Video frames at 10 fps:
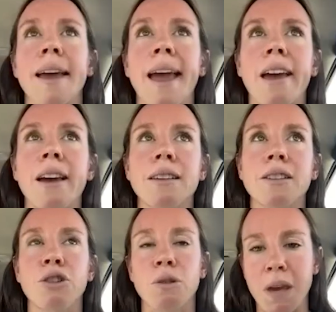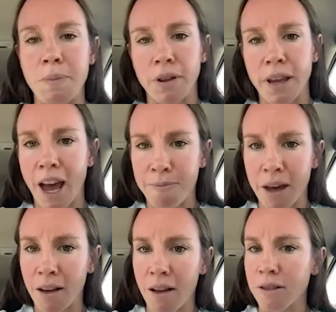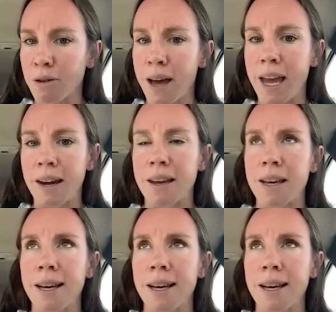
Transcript: and the people that I've met along the way. And